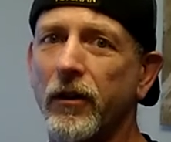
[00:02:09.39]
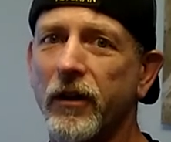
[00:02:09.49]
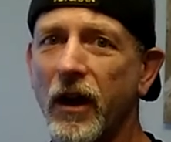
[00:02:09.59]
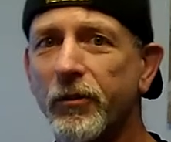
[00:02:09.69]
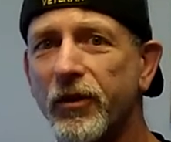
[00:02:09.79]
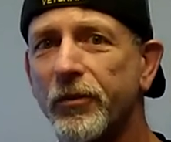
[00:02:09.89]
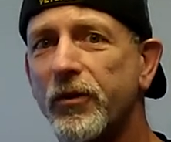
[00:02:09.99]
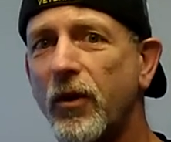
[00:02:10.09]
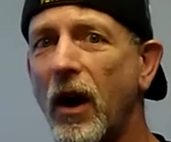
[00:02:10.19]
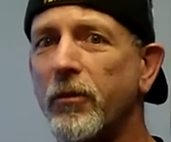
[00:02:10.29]
that I'm
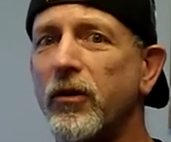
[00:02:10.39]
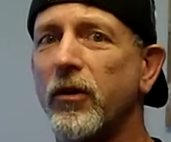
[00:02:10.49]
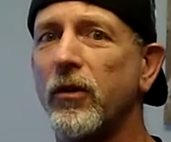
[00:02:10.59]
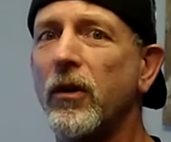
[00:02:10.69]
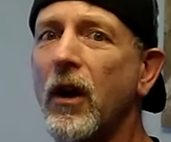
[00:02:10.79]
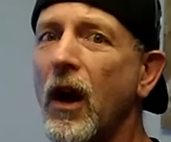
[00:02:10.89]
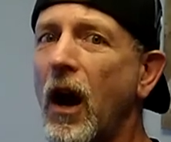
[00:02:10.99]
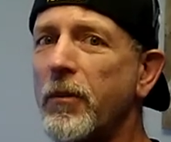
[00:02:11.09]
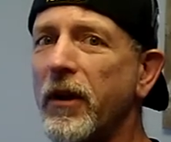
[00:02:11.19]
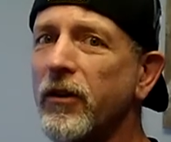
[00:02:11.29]
subscribed to,
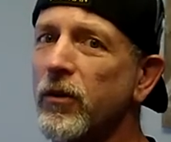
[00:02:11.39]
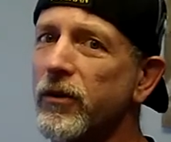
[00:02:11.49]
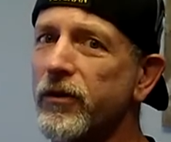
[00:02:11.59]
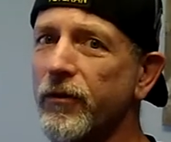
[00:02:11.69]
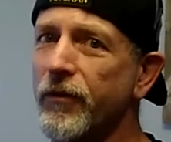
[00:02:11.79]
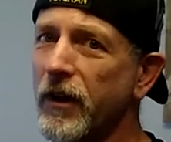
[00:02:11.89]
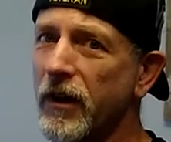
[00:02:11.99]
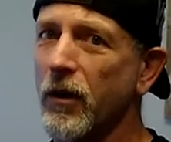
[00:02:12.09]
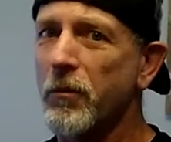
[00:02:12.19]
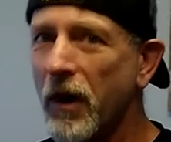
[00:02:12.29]
I've been doing some
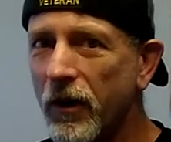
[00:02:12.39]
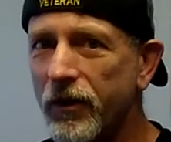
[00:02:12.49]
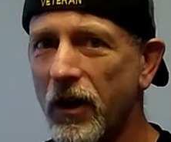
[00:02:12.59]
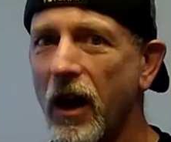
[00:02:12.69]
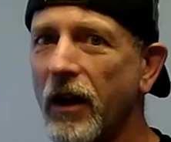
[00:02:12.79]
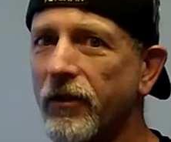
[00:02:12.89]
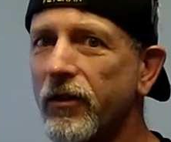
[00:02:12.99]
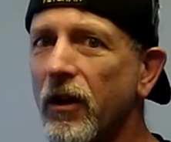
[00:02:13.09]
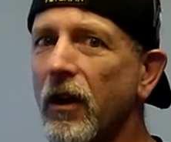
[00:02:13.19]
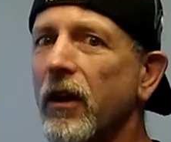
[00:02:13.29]
video
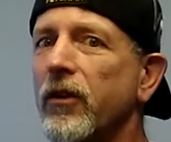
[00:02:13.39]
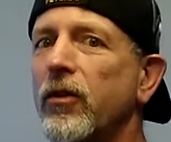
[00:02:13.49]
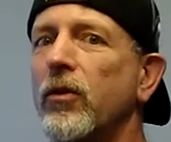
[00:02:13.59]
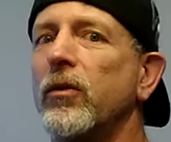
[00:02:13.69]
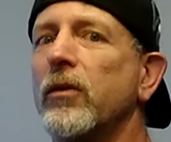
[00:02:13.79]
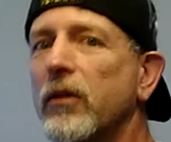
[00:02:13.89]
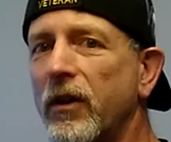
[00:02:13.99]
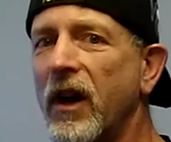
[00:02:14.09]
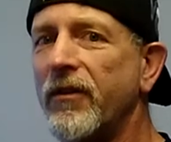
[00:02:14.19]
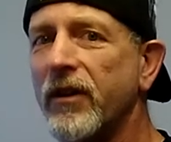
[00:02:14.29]
marathons to
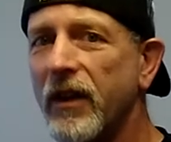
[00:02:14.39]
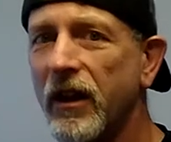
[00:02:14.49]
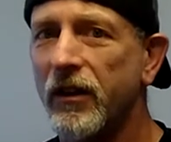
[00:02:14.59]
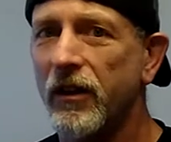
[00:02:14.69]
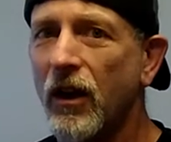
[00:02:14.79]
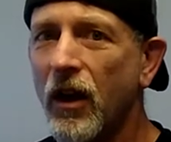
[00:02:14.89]
learn everything